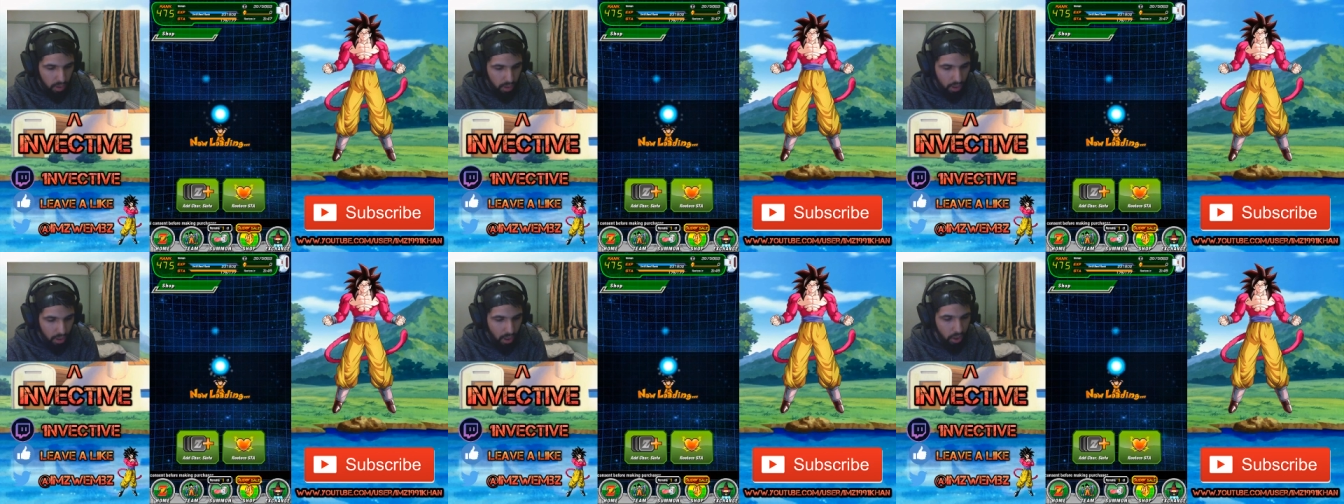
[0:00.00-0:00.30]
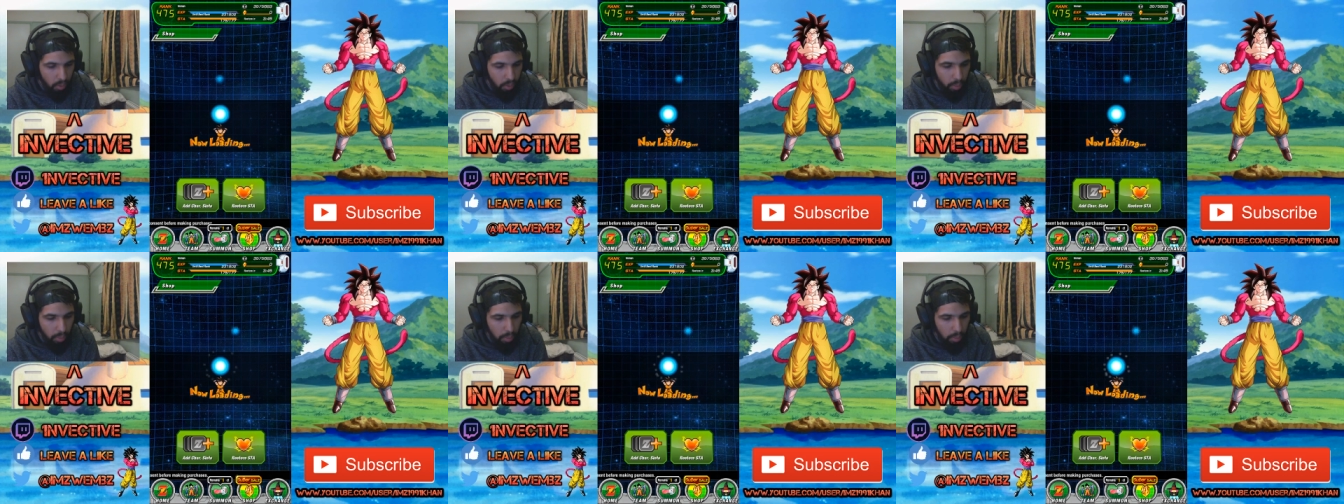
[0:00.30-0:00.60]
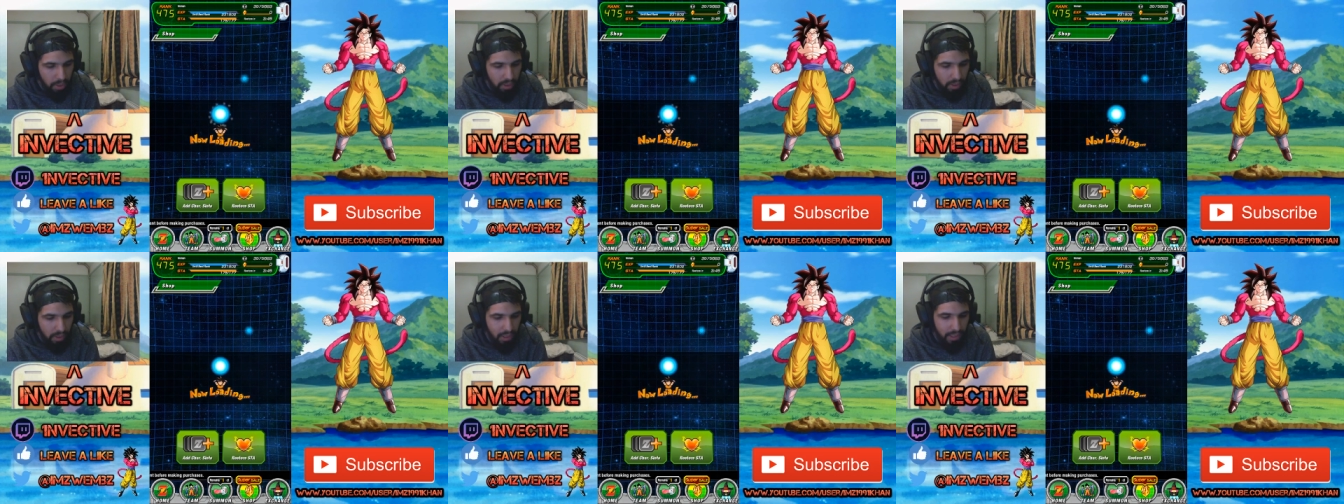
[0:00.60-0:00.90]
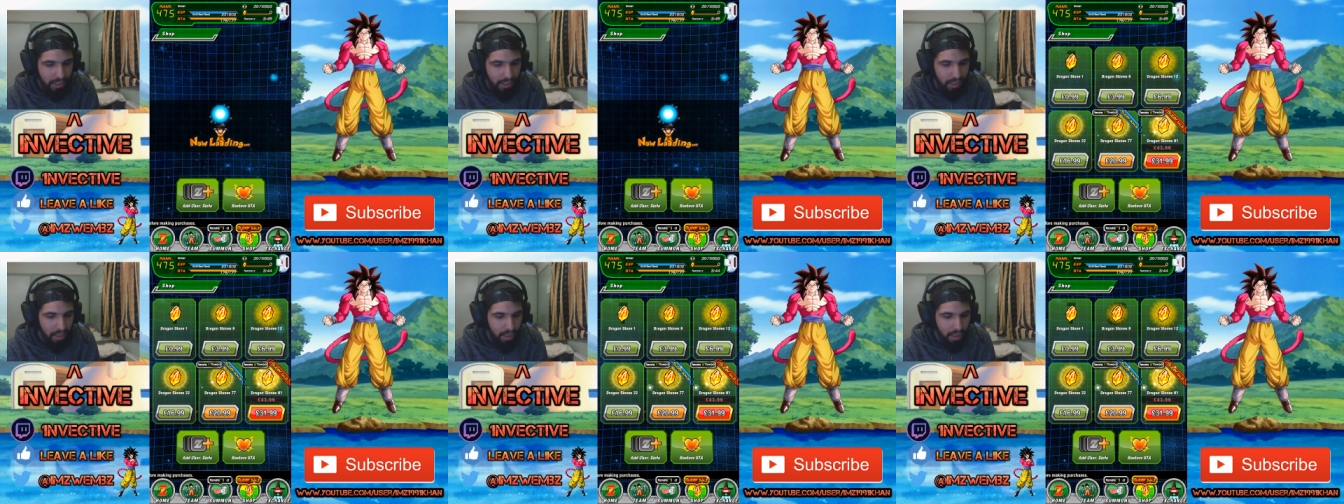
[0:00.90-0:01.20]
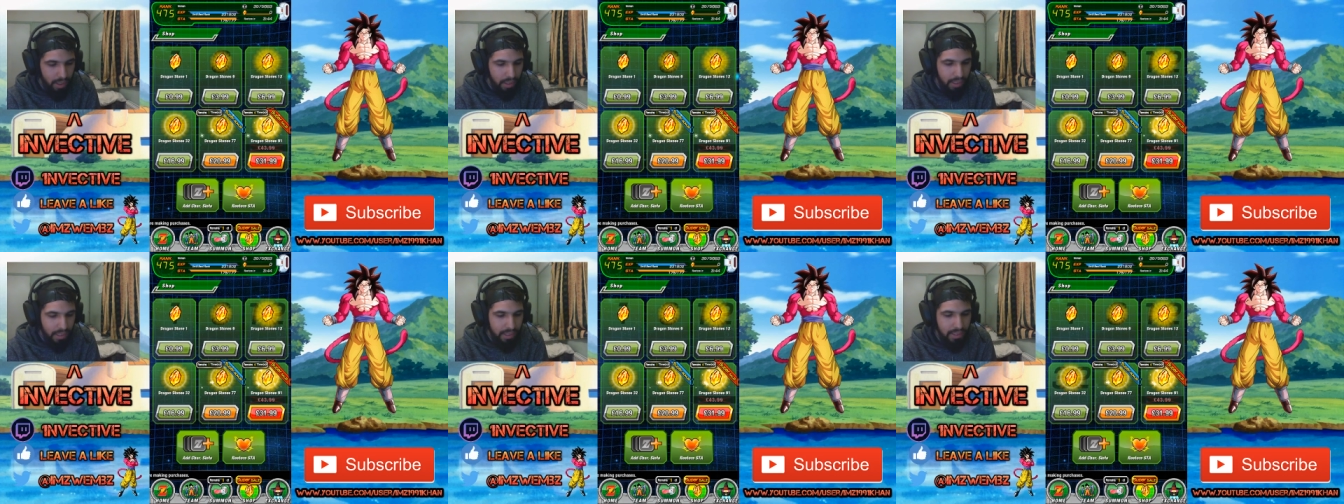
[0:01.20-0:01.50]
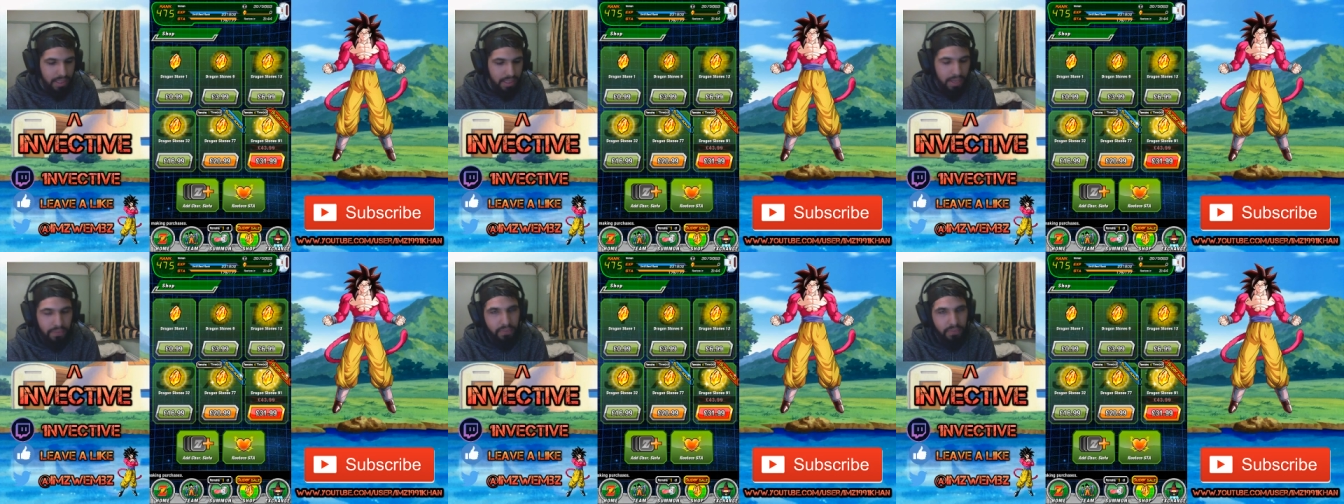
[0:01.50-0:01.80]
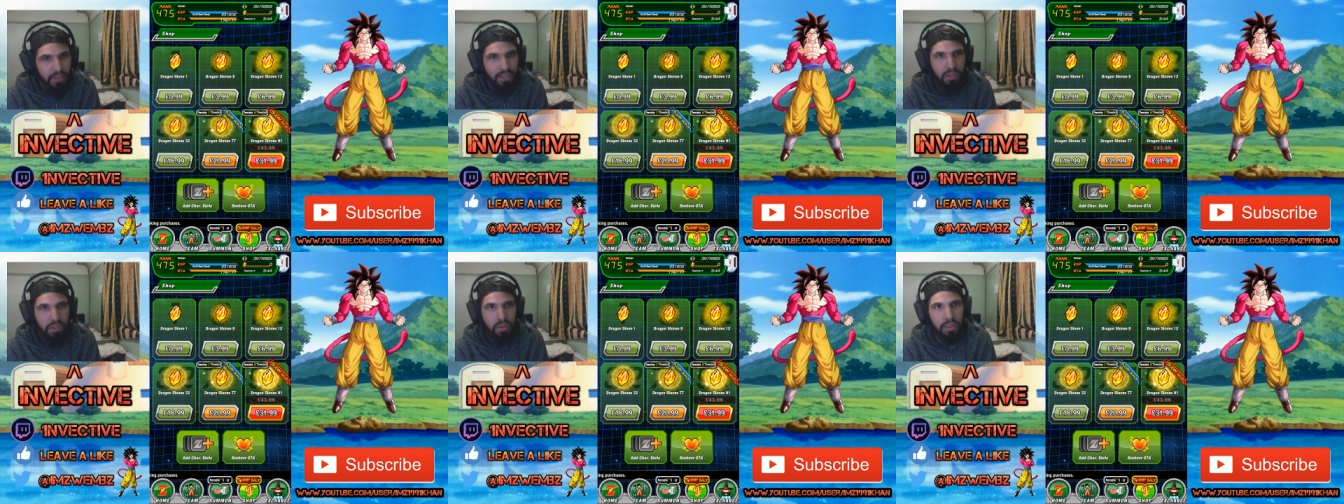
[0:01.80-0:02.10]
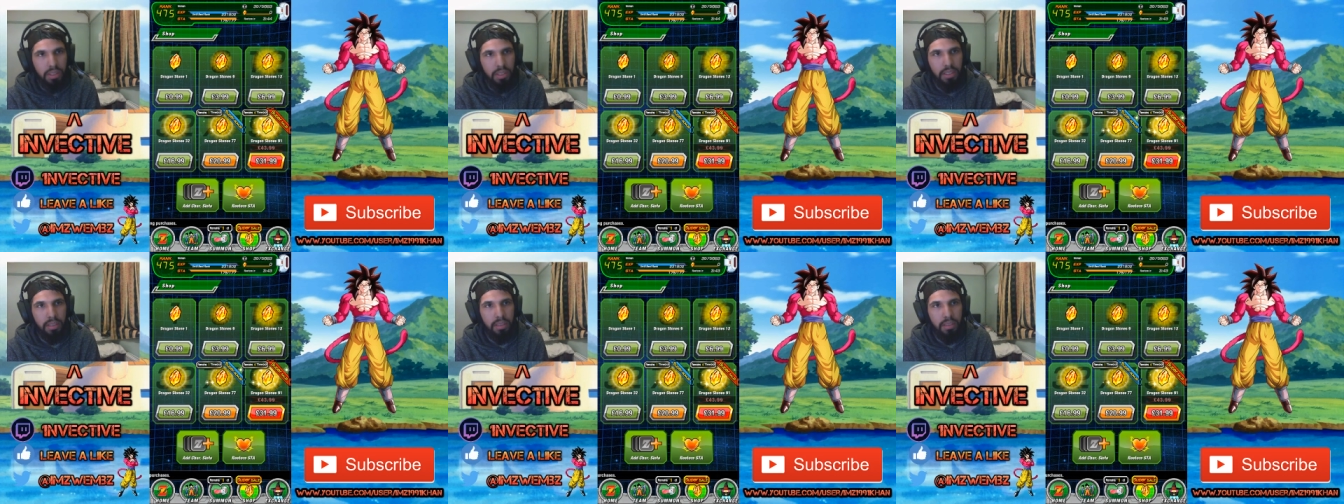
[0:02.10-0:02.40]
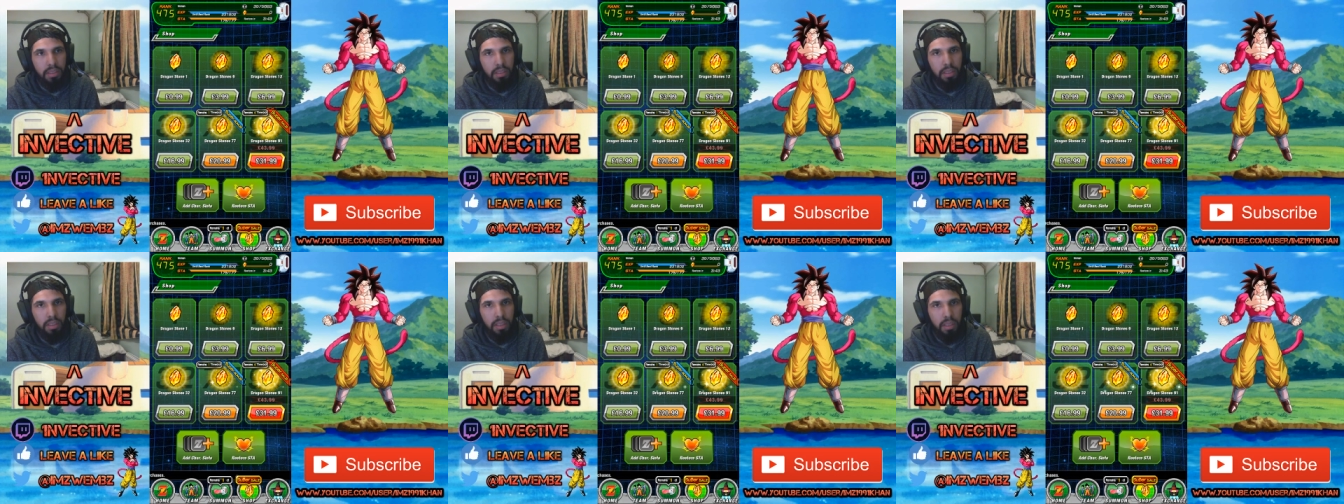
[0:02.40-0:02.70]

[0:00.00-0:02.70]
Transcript: Now you're probably thinking, is there a fix to this?